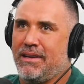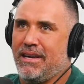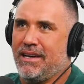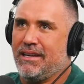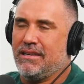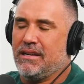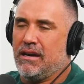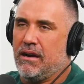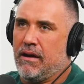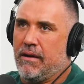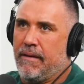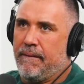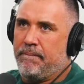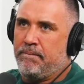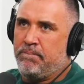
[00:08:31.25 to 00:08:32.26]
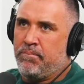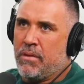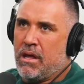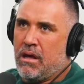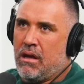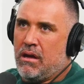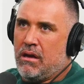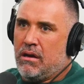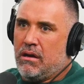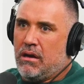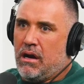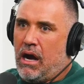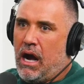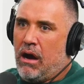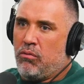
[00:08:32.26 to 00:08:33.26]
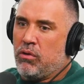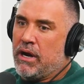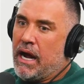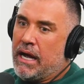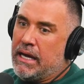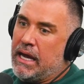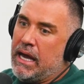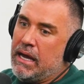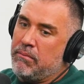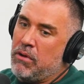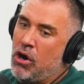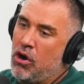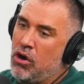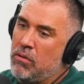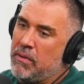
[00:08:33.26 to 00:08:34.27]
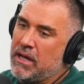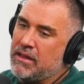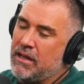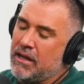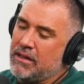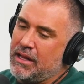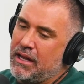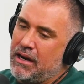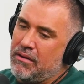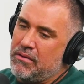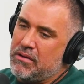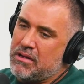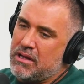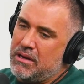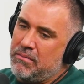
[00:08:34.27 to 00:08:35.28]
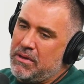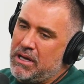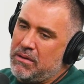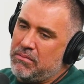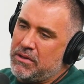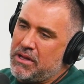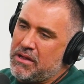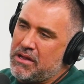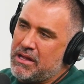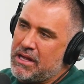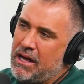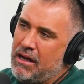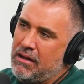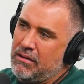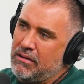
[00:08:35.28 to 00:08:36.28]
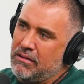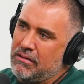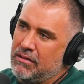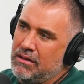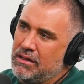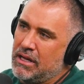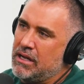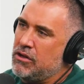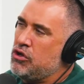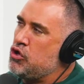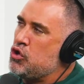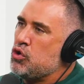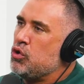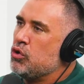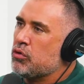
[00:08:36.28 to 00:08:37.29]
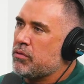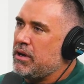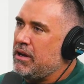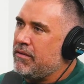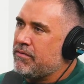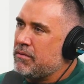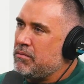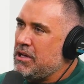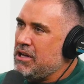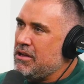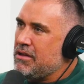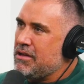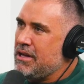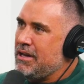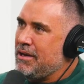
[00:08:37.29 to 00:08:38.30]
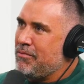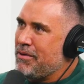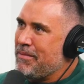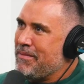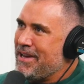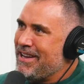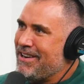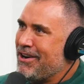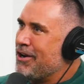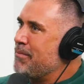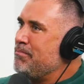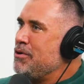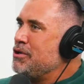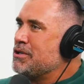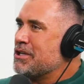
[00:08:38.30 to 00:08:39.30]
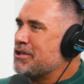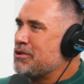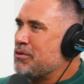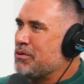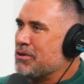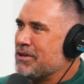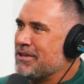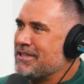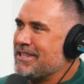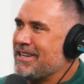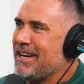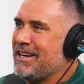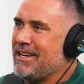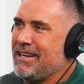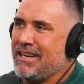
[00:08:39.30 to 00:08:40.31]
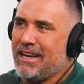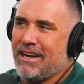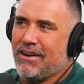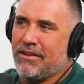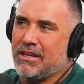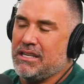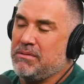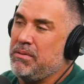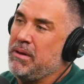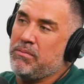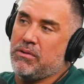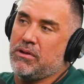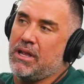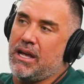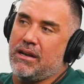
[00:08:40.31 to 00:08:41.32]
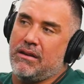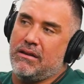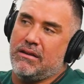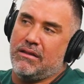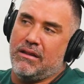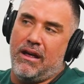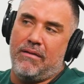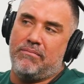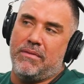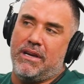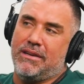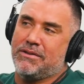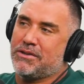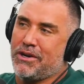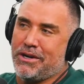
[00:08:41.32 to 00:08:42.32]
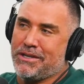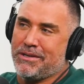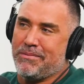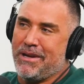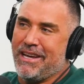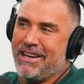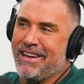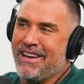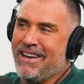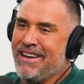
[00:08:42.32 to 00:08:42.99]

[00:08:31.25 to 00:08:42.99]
And uh I when I came home, I thought that I was going to be able to sell like jewelry from the Yazidi women on music tours, and I could get all these people that love me and trust me.